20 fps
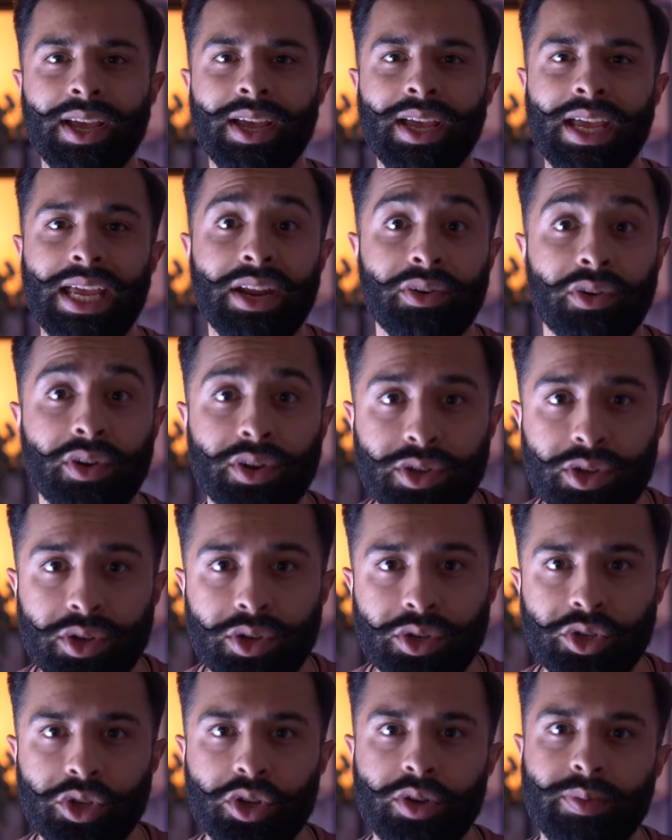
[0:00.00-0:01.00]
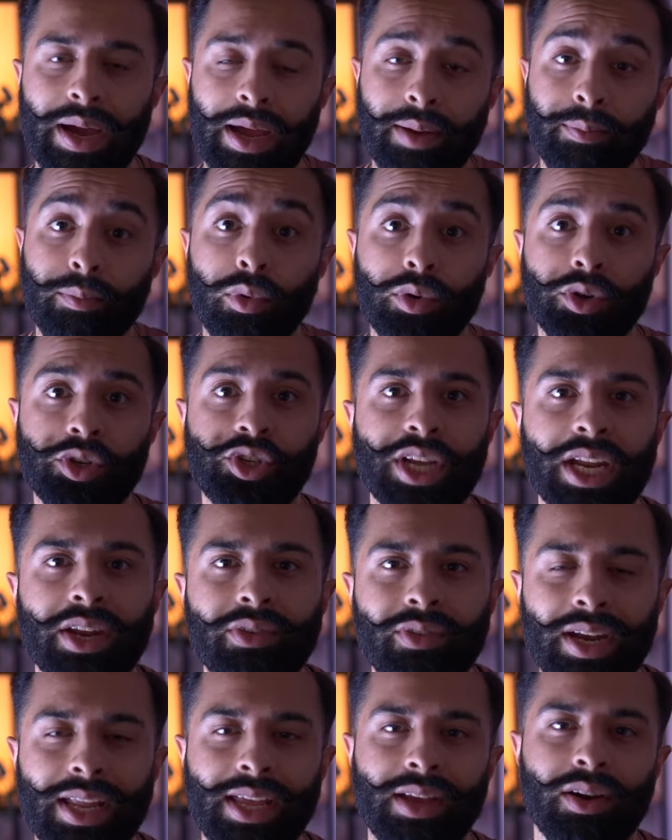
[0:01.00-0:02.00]
here on YouTube and more
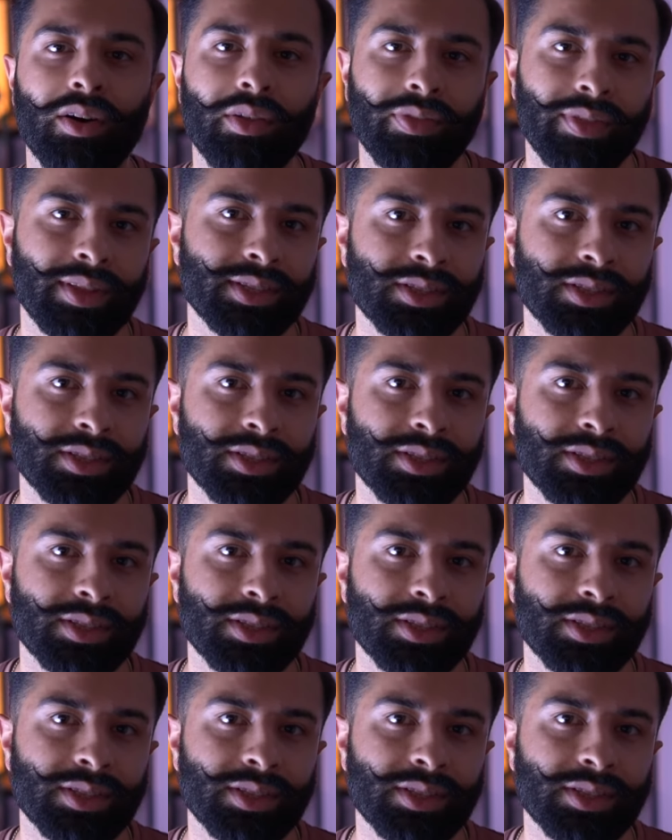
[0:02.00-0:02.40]
generally on this